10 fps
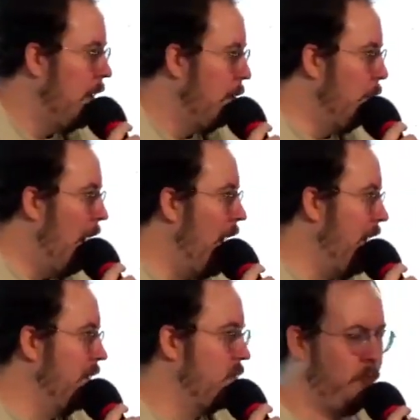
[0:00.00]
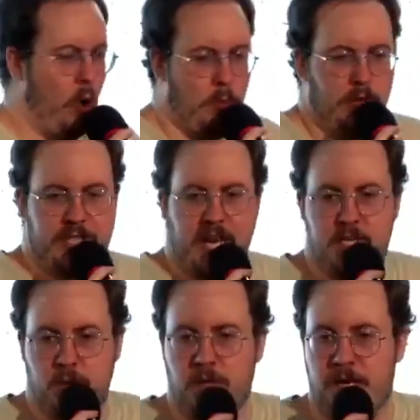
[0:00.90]
by his former
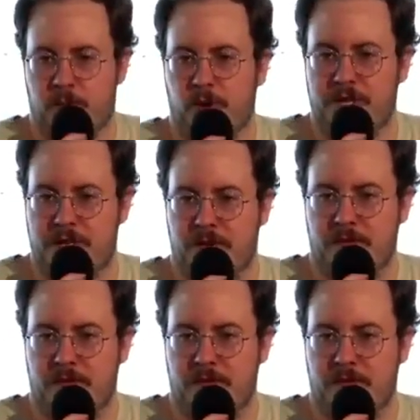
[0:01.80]
schedule in prison.